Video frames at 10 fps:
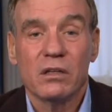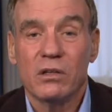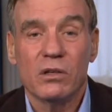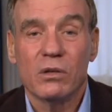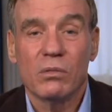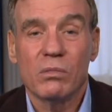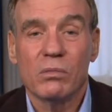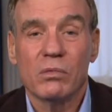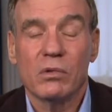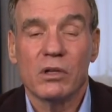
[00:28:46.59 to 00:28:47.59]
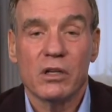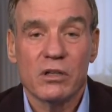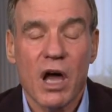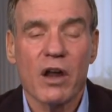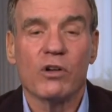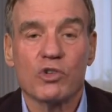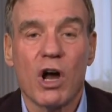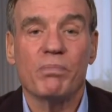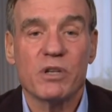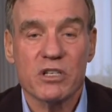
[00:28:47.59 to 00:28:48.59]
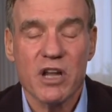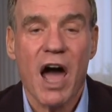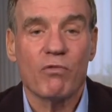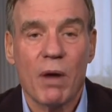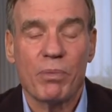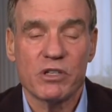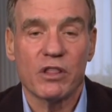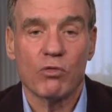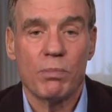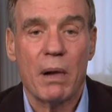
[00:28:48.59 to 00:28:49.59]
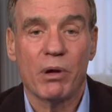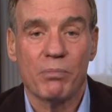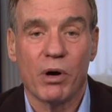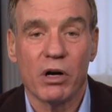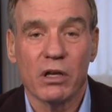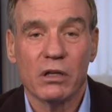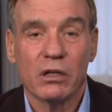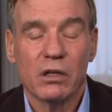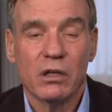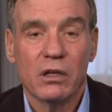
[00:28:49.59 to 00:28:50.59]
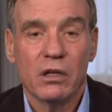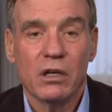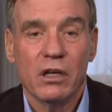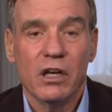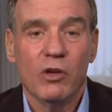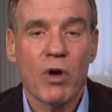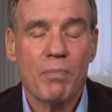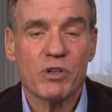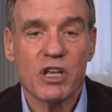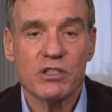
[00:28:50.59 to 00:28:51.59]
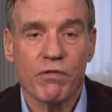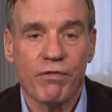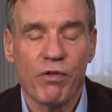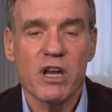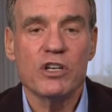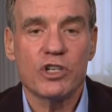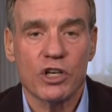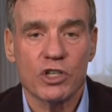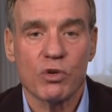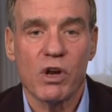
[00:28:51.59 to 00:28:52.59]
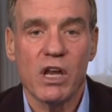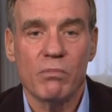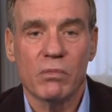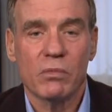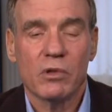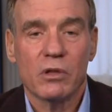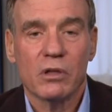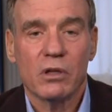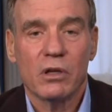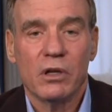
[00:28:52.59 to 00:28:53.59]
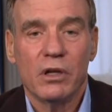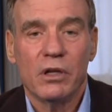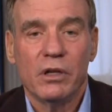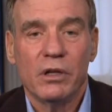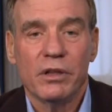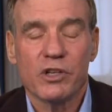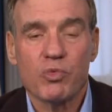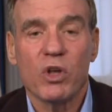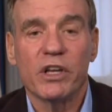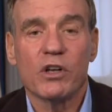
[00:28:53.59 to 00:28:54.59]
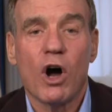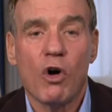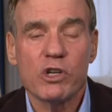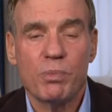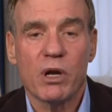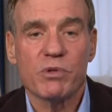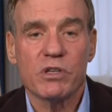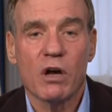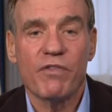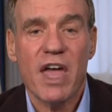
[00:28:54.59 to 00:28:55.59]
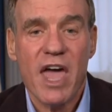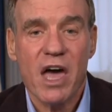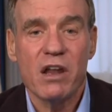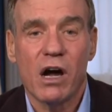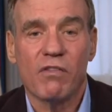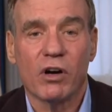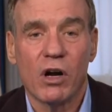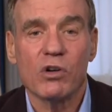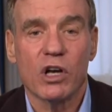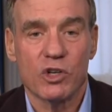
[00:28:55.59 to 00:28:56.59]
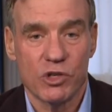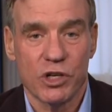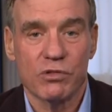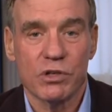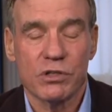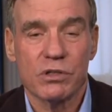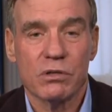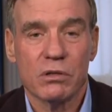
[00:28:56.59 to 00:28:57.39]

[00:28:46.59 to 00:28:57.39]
you, Donald Trump does not represent the Republican Party. He represents the fringe extreme that's willing to always put himself ahead of our own country's interests.